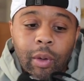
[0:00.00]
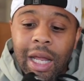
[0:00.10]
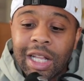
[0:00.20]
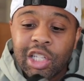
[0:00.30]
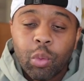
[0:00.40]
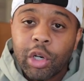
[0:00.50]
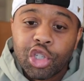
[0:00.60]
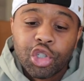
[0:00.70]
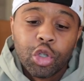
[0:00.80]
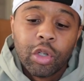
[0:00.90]
and I just want a
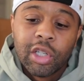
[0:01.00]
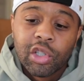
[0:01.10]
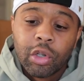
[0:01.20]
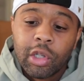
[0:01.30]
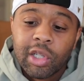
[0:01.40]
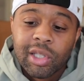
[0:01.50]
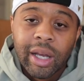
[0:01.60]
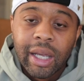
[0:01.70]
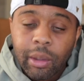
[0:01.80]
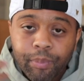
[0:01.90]
shoe that's just gonna just
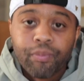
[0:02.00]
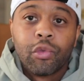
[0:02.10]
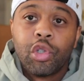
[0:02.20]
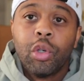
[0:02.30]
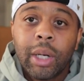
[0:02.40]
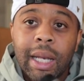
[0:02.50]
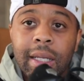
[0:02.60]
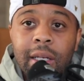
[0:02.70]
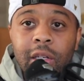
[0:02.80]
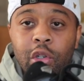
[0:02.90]
like do what I
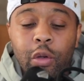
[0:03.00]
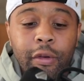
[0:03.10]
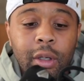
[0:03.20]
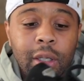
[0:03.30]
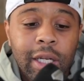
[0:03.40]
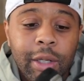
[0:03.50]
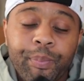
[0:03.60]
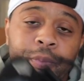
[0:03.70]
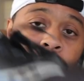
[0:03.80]
needed to do for the day,